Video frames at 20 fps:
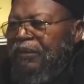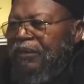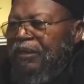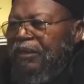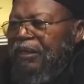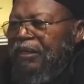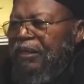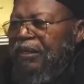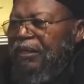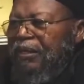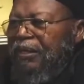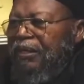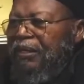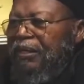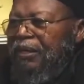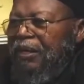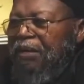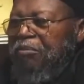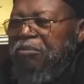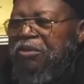
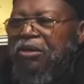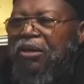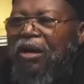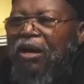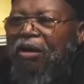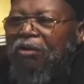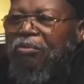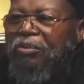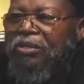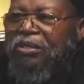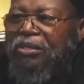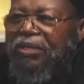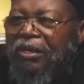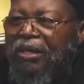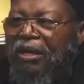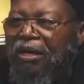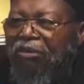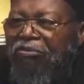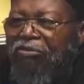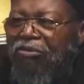And I've been an Ahmadi
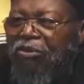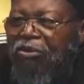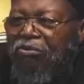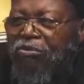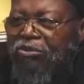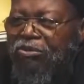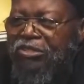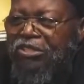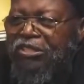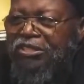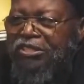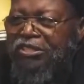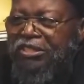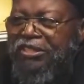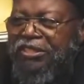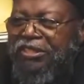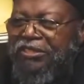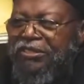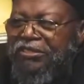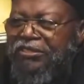now for almost 60
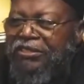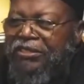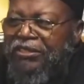years.